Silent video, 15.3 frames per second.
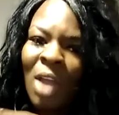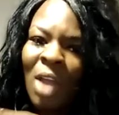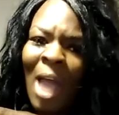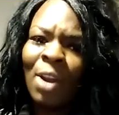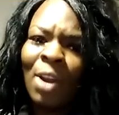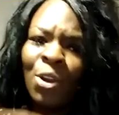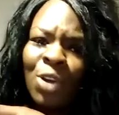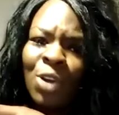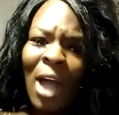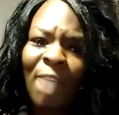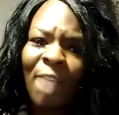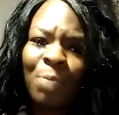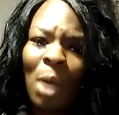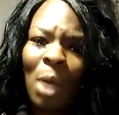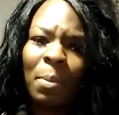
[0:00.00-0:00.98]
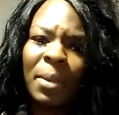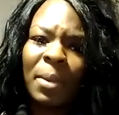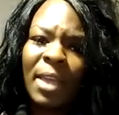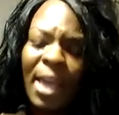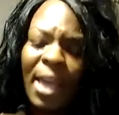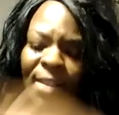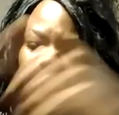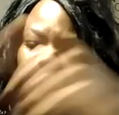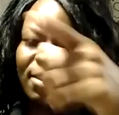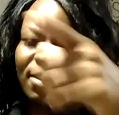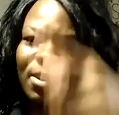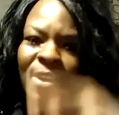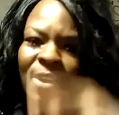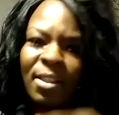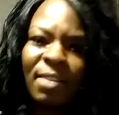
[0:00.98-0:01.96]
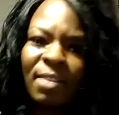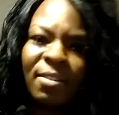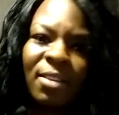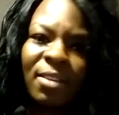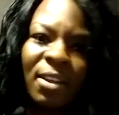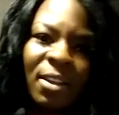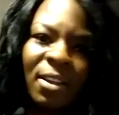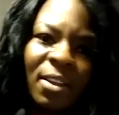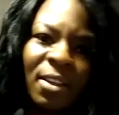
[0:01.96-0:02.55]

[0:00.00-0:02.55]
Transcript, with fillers: I know you guys probably can't see it. Let's see.